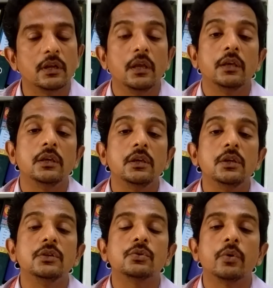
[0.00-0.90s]
he is
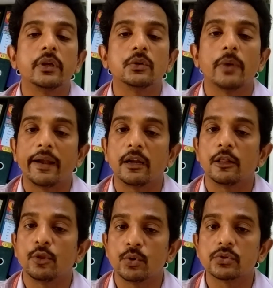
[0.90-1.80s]
going to handle
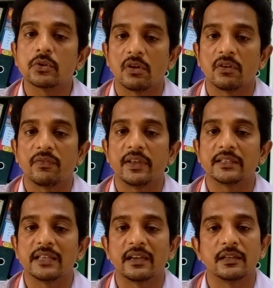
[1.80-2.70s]
those conflicts
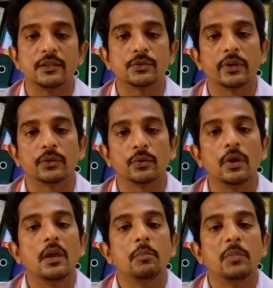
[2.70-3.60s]
and he is going to
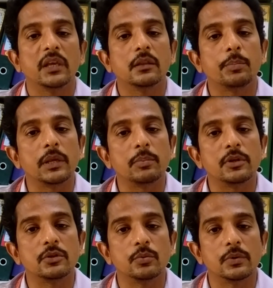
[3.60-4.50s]
make the people to
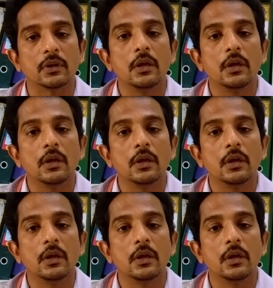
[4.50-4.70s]
work